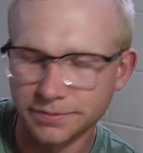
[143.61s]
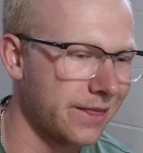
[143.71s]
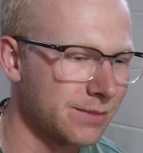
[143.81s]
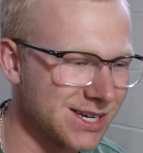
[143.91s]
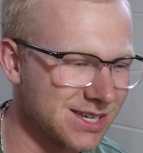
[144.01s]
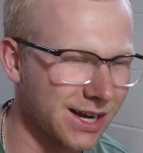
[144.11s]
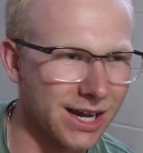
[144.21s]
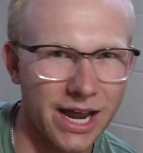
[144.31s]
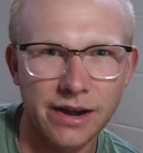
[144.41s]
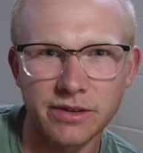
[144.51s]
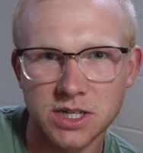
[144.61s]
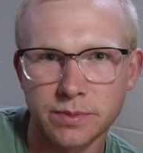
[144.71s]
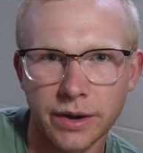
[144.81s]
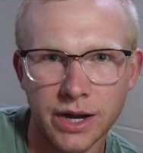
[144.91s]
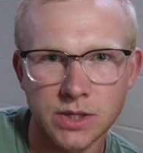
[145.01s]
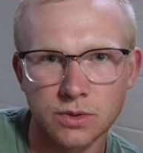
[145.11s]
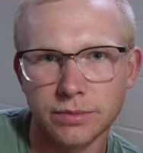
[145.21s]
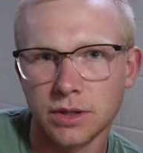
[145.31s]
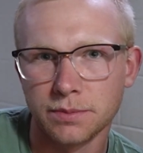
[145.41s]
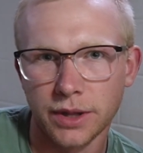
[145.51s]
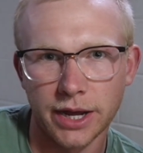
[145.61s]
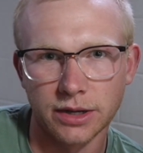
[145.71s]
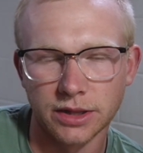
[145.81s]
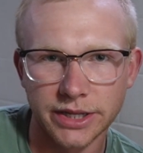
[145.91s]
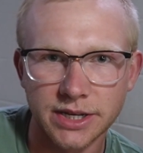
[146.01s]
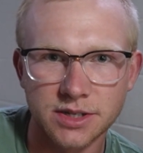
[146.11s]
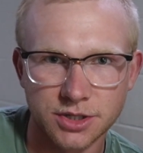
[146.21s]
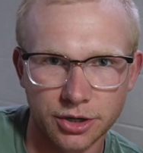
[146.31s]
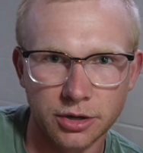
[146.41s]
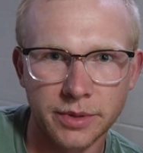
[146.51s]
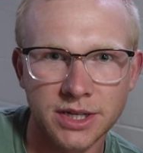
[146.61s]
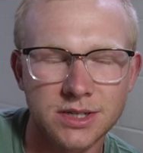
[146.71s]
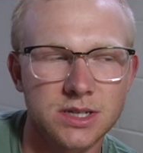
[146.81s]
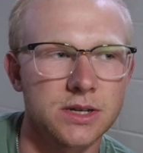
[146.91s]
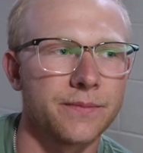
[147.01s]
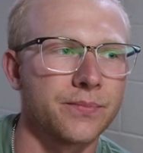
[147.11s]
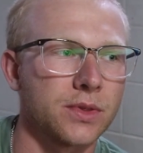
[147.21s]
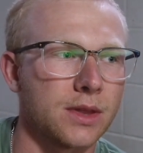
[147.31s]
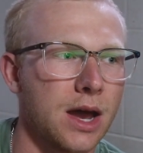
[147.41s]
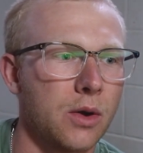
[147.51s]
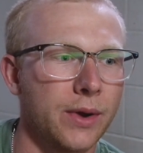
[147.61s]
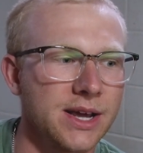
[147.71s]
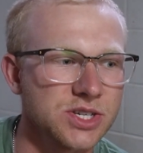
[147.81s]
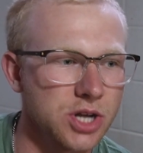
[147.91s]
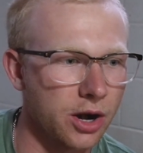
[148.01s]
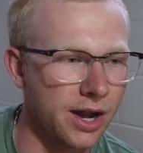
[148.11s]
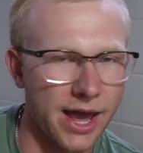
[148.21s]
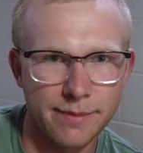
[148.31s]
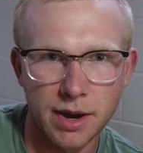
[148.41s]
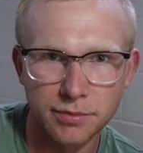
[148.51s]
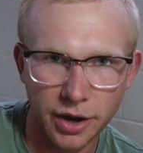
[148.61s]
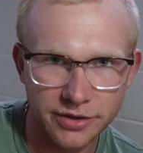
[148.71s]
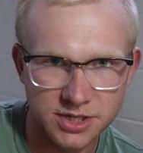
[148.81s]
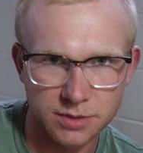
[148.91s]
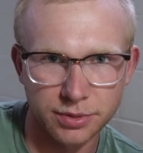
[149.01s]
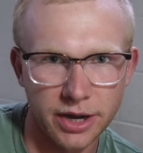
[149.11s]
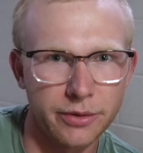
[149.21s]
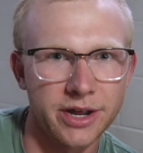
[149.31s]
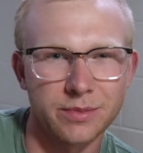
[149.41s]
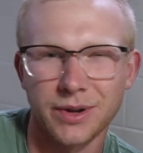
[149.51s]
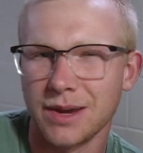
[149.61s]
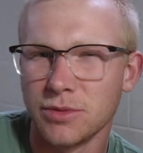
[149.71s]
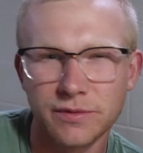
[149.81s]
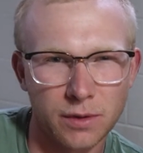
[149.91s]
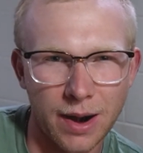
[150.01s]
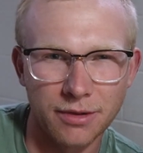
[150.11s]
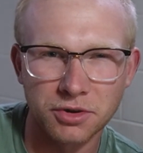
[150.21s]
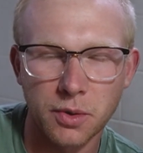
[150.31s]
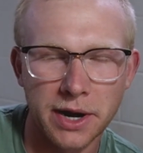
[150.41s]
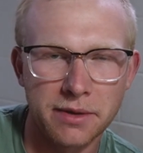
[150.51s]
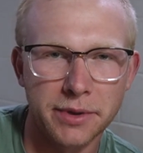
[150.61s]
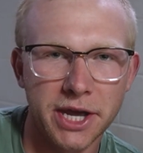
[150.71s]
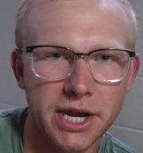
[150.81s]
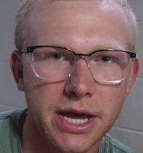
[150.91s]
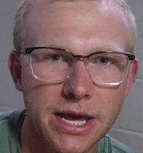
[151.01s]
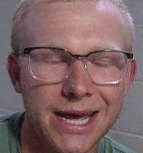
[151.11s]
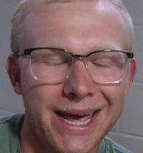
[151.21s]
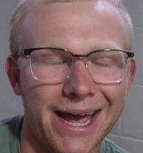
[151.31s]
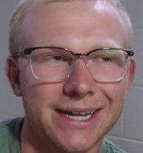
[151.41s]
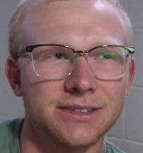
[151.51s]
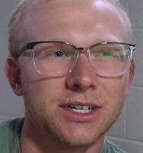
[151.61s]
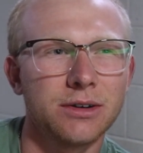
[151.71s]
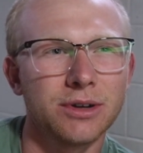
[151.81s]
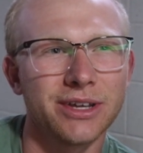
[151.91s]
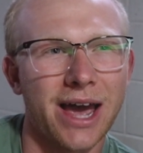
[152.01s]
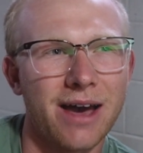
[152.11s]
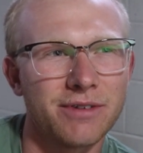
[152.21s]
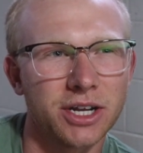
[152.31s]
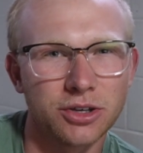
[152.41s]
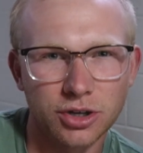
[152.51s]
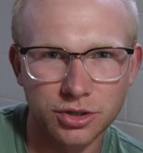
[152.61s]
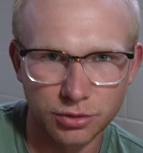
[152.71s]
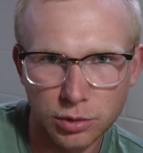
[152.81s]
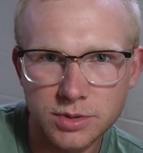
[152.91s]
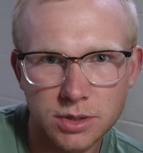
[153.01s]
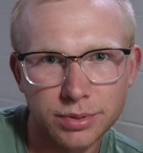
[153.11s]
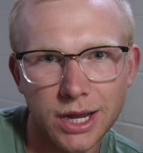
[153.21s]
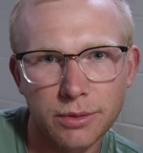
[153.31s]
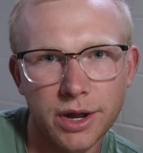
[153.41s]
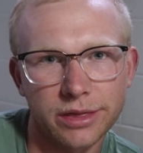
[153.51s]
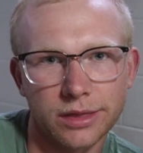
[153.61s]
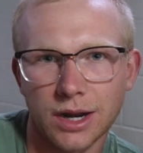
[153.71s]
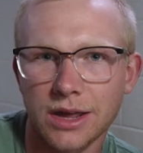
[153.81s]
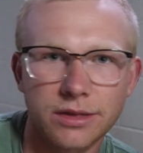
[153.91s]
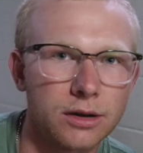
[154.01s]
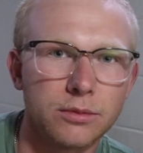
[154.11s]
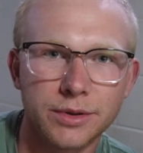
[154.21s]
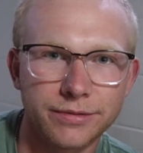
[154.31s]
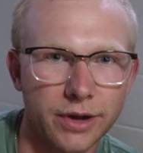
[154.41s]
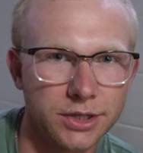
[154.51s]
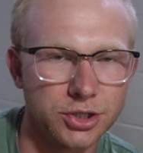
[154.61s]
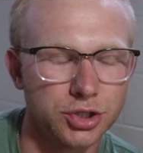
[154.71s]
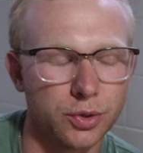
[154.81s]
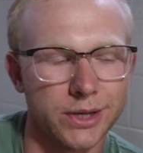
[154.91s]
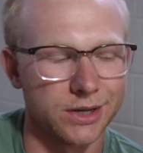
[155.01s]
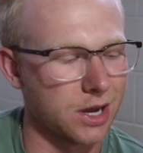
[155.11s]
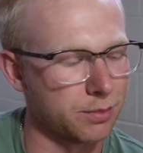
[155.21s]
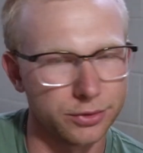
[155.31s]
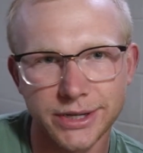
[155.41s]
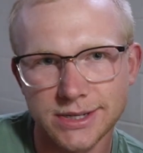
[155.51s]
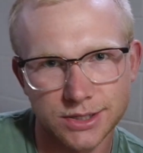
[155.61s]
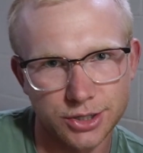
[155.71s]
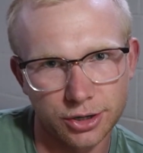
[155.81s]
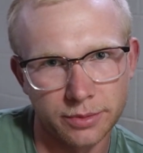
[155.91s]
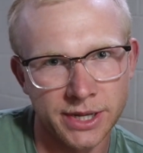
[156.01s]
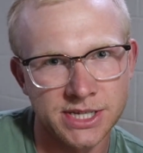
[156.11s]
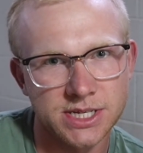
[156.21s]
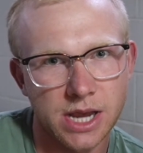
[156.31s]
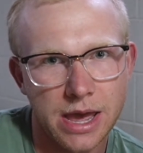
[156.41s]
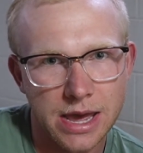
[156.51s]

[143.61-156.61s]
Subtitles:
And then my second kind of experience would be playing in leagues and tournaments. Now, when I started, I had my brothers to play with, but I move around quite a bit and didn't really have any good groups to play with, and I thought it would be fun to join a couple leagues and tournaments.